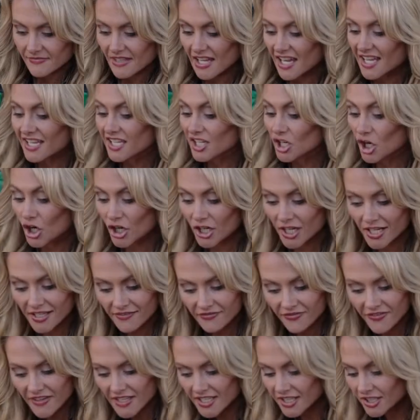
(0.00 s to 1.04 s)
I can already
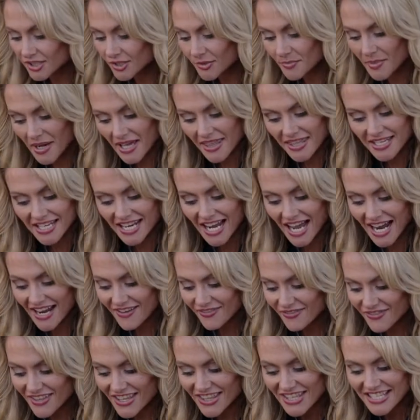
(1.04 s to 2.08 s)
feel by the knife
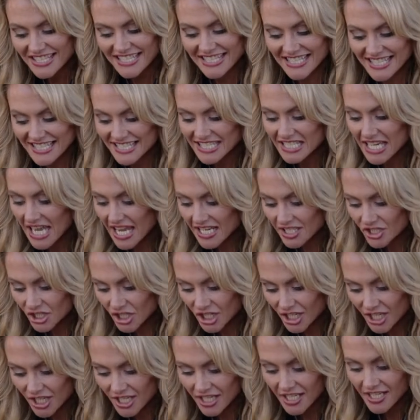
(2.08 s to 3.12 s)
that this is
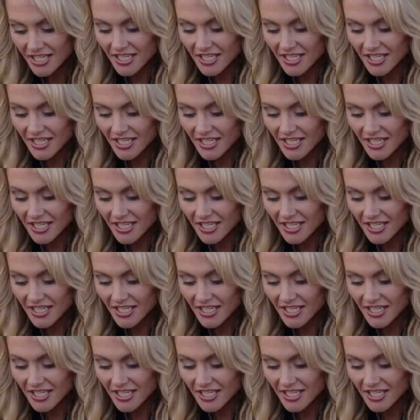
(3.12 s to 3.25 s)
tender.